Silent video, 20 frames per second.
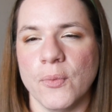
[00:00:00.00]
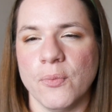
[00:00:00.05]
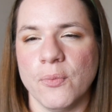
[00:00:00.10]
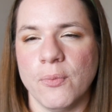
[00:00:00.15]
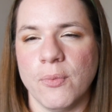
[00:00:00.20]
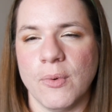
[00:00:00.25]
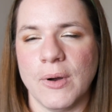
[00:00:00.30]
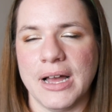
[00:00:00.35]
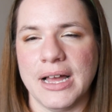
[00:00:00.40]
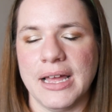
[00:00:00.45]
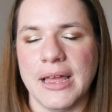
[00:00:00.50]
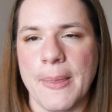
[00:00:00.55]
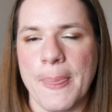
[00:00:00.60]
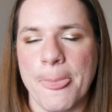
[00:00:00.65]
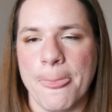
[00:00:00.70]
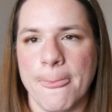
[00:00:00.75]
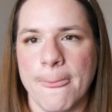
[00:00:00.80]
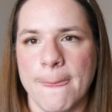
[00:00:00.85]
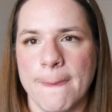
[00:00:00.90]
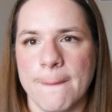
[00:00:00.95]
What
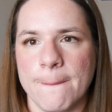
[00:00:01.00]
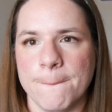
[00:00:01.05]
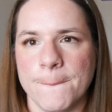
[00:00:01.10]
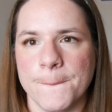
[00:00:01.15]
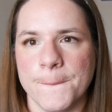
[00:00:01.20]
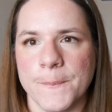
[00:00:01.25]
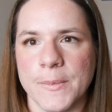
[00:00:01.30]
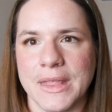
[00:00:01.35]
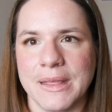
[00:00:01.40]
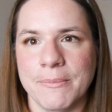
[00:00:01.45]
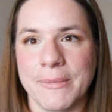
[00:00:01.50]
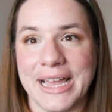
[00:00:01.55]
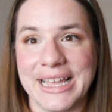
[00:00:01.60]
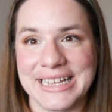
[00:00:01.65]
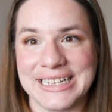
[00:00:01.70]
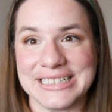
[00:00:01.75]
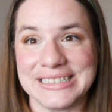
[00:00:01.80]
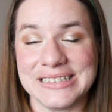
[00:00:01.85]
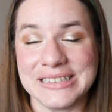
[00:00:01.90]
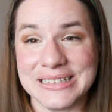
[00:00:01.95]
my
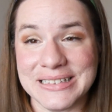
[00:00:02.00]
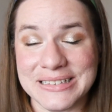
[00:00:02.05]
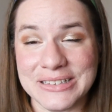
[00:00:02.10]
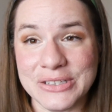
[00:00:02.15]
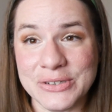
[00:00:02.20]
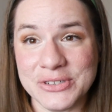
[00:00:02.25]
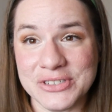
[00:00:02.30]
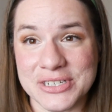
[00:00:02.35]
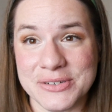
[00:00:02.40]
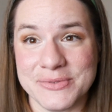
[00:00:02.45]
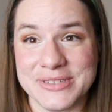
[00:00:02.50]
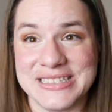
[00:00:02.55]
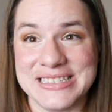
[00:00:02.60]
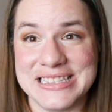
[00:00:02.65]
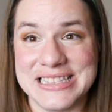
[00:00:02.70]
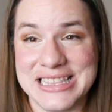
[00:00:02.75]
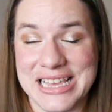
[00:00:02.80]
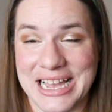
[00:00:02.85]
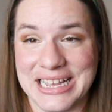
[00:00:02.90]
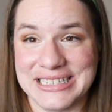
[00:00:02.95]
exclusion
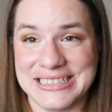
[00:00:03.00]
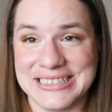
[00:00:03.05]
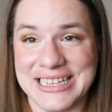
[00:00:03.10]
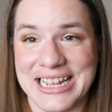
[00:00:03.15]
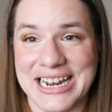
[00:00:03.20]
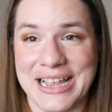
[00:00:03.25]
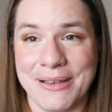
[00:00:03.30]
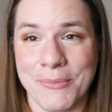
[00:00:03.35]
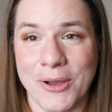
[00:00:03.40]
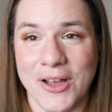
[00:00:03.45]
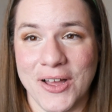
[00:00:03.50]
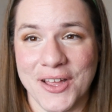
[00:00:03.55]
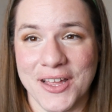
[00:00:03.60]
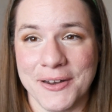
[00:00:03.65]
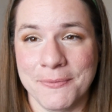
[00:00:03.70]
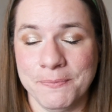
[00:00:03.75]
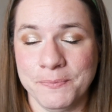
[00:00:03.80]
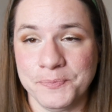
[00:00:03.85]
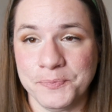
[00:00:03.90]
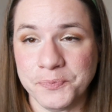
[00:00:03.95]
was this, and I'm
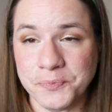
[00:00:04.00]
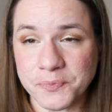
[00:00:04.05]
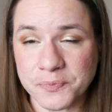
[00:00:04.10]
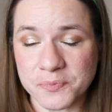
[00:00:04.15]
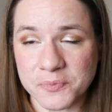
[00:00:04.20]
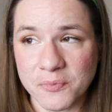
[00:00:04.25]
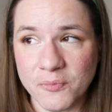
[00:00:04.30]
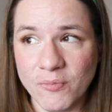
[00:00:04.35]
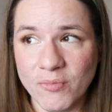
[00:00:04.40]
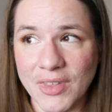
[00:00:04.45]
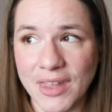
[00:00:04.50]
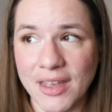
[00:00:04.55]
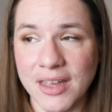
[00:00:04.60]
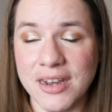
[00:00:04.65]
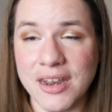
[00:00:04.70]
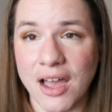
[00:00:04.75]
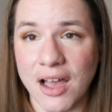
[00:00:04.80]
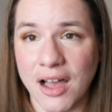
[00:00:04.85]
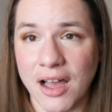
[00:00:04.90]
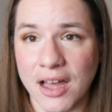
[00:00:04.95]
on
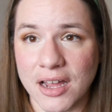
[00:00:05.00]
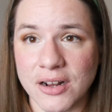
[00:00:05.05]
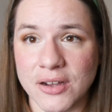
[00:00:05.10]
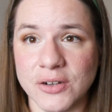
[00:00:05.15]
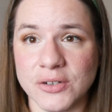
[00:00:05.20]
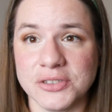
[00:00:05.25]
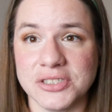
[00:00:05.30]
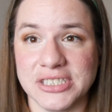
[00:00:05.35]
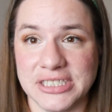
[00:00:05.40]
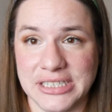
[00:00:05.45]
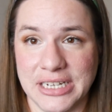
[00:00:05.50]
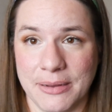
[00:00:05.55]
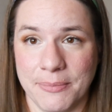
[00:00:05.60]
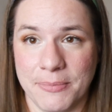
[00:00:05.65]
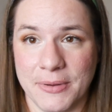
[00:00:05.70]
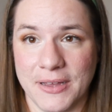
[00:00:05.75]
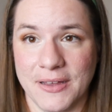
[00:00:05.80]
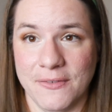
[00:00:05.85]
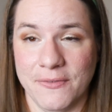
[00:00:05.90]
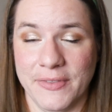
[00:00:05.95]
an auto
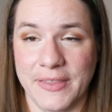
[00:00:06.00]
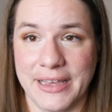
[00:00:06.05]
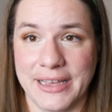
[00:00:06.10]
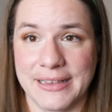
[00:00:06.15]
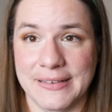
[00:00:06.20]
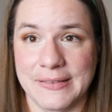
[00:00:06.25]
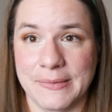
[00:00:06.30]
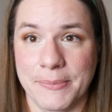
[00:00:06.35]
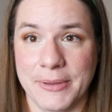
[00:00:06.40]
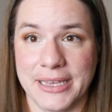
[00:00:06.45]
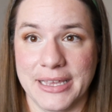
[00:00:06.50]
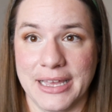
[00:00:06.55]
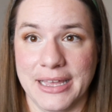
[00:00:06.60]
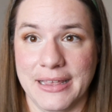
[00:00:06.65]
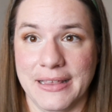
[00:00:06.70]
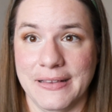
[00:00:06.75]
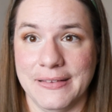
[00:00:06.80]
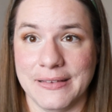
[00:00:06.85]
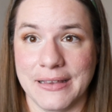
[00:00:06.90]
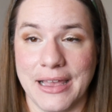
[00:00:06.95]
ship of this
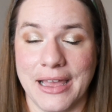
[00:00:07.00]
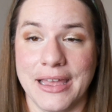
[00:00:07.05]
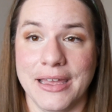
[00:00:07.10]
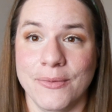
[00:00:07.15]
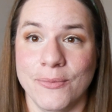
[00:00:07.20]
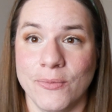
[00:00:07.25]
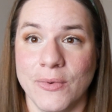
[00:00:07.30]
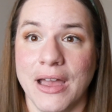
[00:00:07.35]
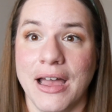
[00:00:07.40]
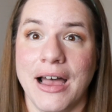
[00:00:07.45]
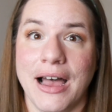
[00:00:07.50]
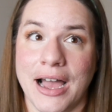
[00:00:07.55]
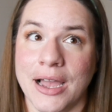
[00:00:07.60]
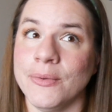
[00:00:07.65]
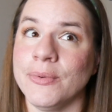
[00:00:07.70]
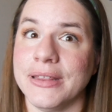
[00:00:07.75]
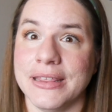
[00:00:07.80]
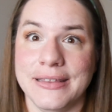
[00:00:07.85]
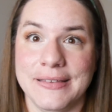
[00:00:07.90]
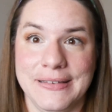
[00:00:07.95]
because I
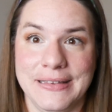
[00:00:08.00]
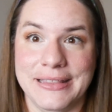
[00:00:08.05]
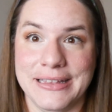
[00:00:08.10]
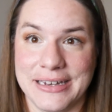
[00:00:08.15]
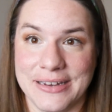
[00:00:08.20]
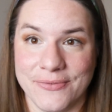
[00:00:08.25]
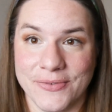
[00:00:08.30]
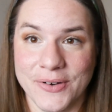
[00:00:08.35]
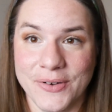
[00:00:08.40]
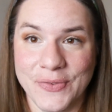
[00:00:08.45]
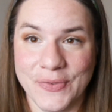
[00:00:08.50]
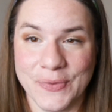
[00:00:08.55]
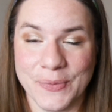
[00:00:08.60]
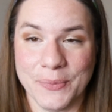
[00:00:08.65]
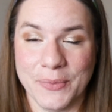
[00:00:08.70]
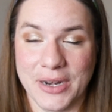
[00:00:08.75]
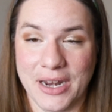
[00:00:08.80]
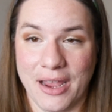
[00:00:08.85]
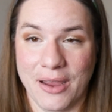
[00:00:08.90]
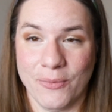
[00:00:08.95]
really see the difference
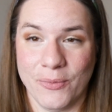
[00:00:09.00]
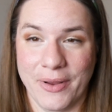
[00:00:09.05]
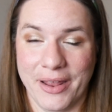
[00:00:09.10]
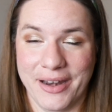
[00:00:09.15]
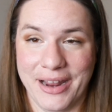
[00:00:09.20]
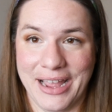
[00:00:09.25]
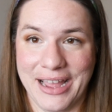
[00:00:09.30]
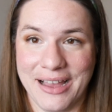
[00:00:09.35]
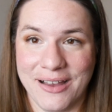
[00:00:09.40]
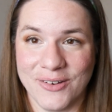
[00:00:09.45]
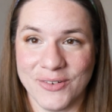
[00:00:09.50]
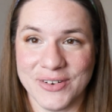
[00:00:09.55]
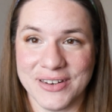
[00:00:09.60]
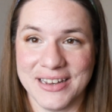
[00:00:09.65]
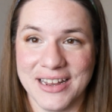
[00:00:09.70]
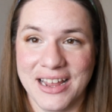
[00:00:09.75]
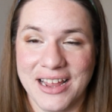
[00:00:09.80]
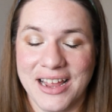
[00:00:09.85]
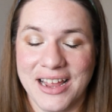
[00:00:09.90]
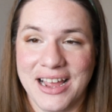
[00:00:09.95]
when I run out,
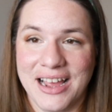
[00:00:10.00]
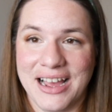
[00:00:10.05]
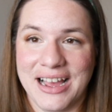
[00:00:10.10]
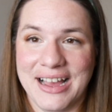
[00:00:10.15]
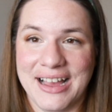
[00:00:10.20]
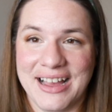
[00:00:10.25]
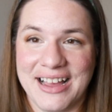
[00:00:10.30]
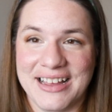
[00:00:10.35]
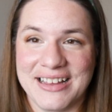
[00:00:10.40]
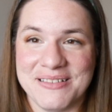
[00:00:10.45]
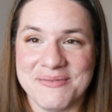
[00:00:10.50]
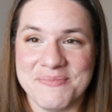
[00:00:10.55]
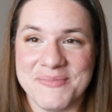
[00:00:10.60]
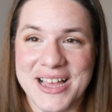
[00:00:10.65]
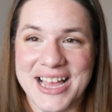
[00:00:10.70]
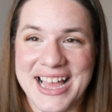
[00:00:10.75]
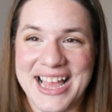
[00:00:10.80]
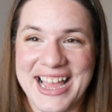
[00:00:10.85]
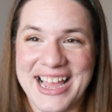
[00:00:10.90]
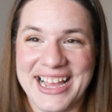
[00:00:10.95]

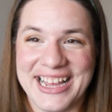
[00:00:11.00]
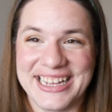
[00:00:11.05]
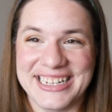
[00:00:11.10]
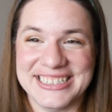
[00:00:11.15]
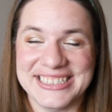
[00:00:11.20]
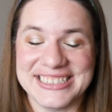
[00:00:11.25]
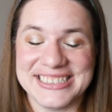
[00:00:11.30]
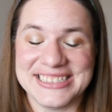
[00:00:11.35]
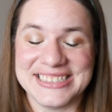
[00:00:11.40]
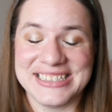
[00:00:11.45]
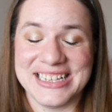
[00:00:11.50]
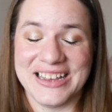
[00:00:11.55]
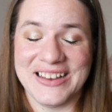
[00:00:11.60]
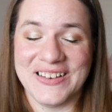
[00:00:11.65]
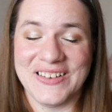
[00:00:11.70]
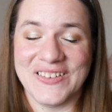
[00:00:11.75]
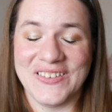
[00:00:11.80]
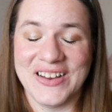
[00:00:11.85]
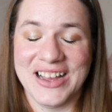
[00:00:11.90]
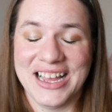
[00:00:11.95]
and
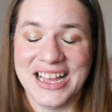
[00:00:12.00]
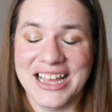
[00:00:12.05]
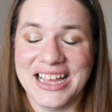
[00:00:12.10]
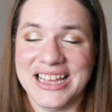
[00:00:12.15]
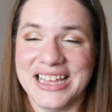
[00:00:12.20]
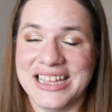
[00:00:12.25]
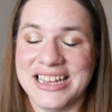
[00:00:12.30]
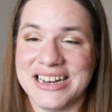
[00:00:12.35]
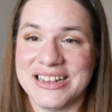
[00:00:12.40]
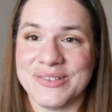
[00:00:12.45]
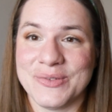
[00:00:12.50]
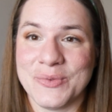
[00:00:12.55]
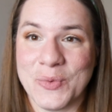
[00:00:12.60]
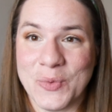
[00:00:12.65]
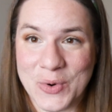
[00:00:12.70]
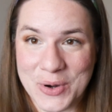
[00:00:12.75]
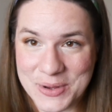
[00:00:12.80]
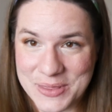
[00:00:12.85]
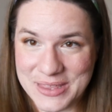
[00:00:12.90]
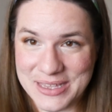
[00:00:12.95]
so it is
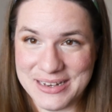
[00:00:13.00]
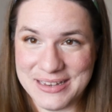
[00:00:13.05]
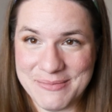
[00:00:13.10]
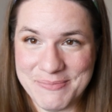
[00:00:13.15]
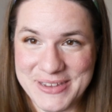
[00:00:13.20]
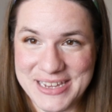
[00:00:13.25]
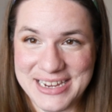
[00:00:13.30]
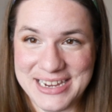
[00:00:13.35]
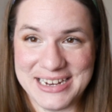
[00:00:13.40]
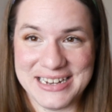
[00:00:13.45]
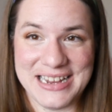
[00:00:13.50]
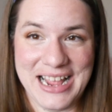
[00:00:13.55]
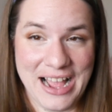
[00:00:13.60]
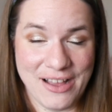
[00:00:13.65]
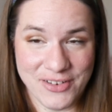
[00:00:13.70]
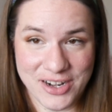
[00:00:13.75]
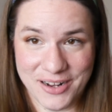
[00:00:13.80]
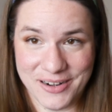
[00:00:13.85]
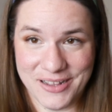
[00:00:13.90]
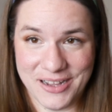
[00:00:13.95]
worth it to me to
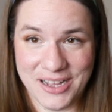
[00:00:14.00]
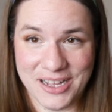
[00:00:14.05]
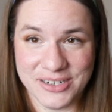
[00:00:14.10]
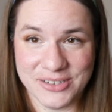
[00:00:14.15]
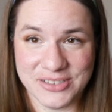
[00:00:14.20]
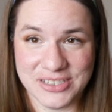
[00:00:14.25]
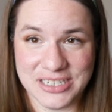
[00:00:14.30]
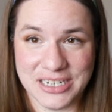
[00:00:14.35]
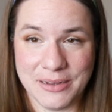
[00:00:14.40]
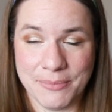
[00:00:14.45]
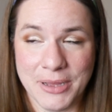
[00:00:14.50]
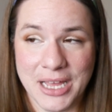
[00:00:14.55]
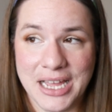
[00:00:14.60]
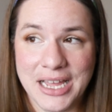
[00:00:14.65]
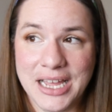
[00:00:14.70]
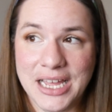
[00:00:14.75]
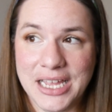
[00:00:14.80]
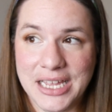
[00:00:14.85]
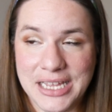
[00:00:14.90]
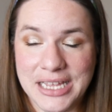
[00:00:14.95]
have it on auto ship.
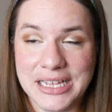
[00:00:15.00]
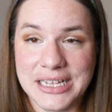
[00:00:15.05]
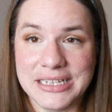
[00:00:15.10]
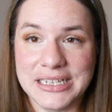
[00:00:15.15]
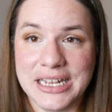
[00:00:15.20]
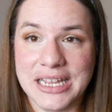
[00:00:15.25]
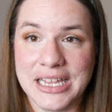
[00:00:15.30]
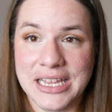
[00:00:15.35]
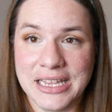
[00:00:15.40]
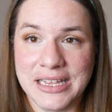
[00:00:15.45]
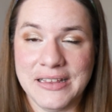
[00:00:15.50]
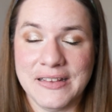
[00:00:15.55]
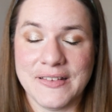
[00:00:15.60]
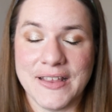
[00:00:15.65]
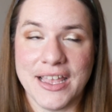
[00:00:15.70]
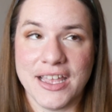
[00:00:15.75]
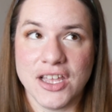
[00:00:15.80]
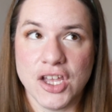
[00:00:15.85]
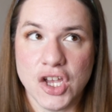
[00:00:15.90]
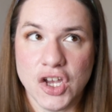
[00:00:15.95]
It is
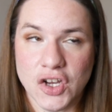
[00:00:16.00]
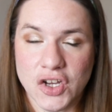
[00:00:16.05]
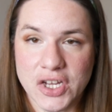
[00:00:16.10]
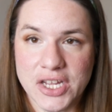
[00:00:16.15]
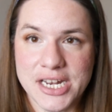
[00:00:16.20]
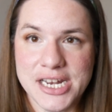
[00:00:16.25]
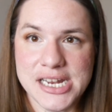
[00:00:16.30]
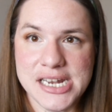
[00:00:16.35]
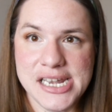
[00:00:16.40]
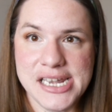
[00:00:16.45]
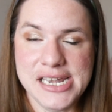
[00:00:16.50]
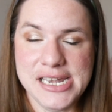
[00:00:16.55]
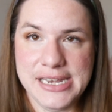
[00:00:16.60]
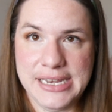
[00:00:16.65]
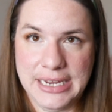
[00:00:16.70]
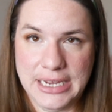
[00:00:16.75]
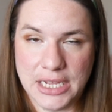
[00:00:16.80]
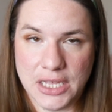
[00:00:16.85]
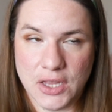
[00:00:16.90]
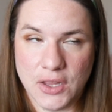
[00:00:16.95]
a good
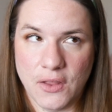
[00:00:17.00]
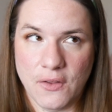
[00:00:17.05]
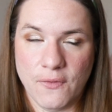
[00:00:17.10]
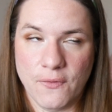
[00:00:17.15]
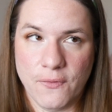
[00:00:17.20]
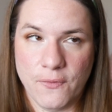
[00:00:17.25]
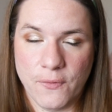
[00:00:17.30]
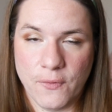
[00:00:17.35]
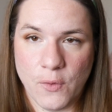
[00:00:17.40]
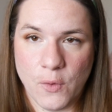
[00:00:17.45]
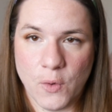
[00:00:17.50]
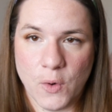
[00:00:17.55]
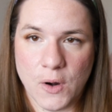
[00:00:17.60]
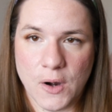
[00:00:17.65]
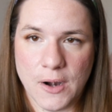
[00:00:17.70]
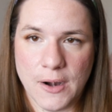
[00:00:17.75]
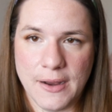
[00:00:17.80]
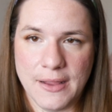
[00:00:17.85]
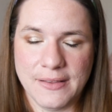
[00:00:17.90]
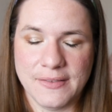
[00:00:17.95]
deal
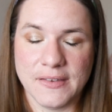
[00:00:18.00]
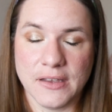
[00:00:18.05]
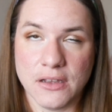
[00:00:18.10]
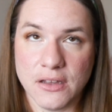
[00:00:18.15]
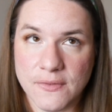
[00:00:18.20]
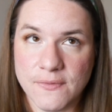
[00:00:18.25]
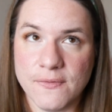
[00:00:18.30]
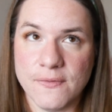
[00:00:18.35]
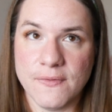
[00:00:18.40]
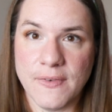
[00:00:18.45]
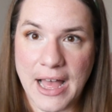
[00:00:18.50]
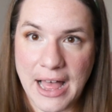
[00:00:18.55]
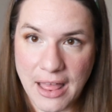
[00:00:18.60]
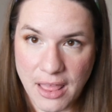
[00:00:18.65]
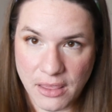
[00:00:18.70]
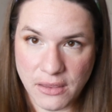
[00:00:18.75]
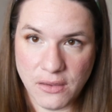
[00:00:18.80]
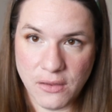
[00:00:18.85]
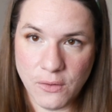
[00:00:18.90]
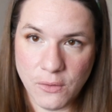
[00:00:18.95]
for, it's a good
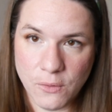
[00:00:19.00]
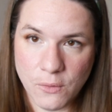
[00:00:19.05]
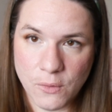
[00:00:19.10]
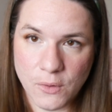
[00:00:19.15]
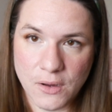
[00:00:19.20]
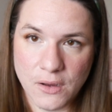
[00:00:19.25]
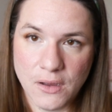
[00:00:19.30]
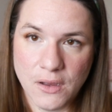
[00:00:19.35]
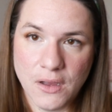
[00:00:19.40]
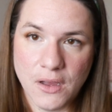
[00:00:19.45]
value